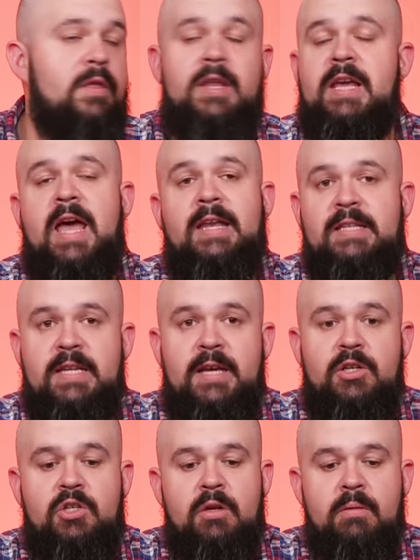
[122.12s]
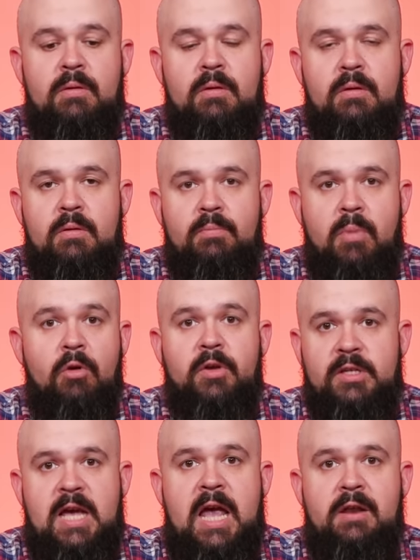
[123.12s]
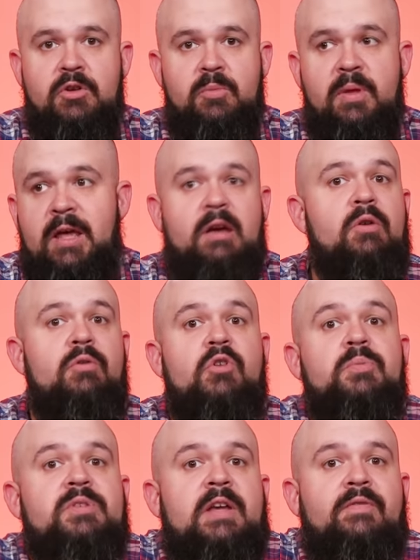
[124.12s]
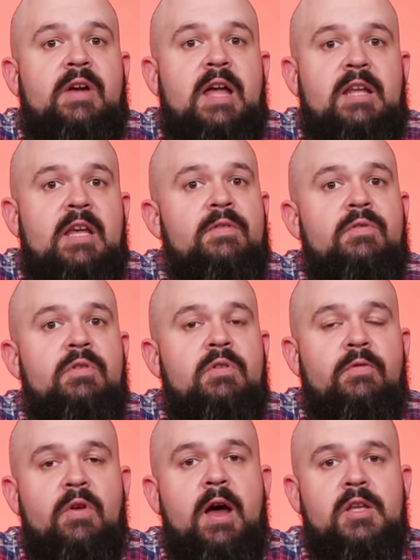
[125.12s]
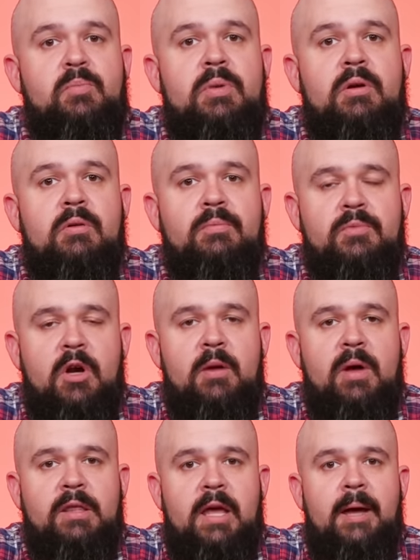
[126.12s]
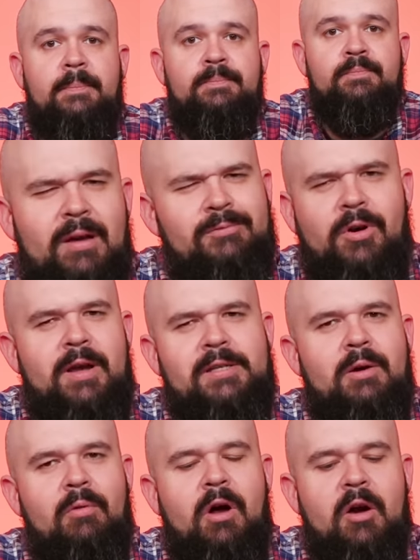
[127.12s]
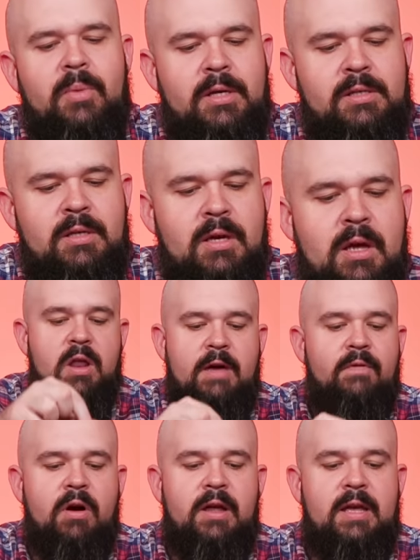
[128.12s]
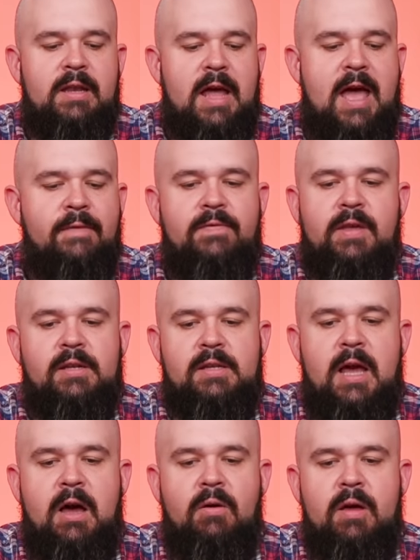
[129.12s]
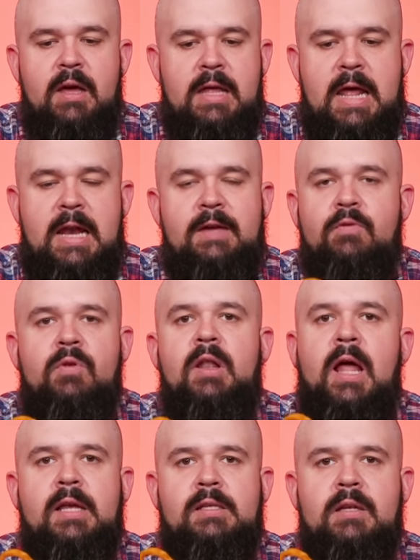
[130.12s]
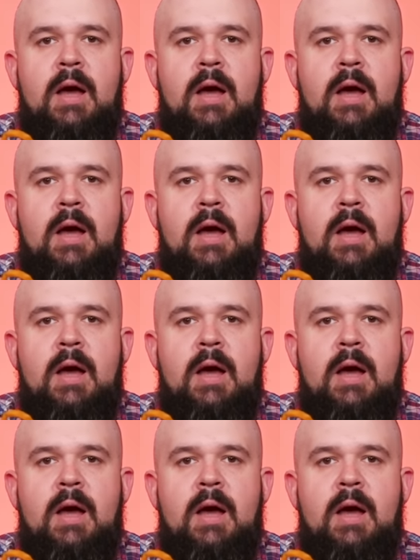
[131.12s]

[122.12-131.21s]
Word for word: Then you gotta ditch both containers and be like, oh, whoops, they forgot to give you your fries, Bill. Sorry about that. Crazy old Arby's. I've already eaten half of these now, and I didn't even realize it.